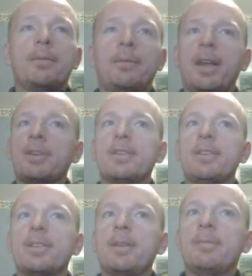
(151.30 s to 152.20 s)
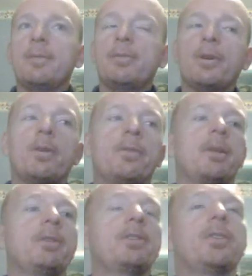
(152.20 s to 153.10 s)
Flashing this
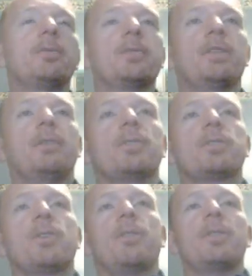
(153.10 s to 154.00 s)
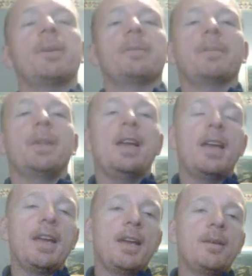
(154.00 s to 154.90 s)
recovery image on was a different story.
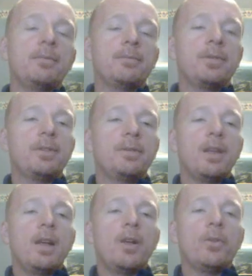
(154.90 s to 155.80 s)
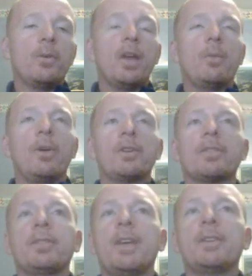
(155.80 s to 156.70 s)
The way it
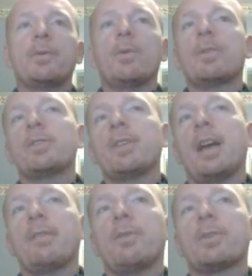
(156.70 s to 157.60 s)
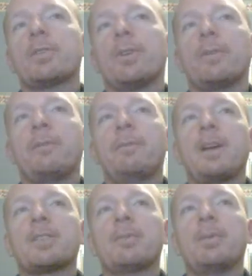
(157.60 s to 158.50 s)
works on these phones, they have what's called a
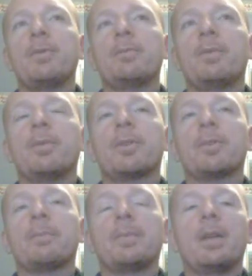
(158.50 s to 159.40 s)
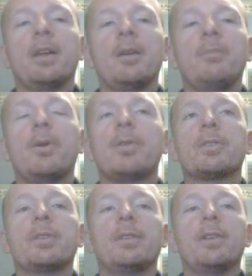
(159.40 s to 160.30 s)
fast boot mode.
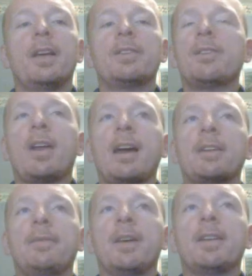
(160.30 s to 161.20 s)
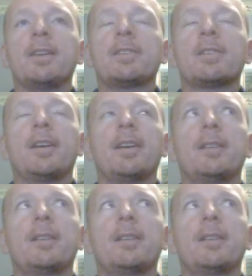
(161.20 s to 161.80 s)
But it's not activated. It's